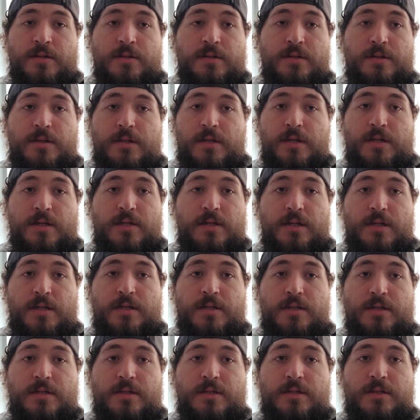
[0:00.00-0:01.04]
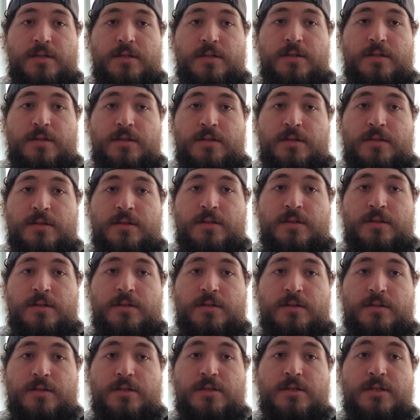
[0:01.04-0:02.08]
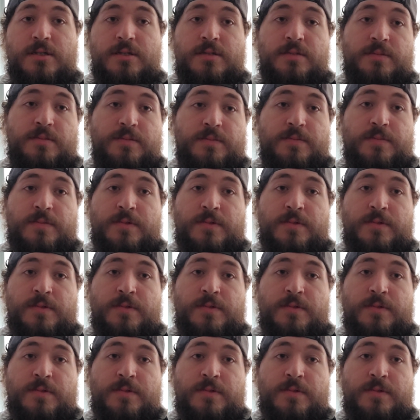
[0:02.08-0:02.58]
yeah, like this team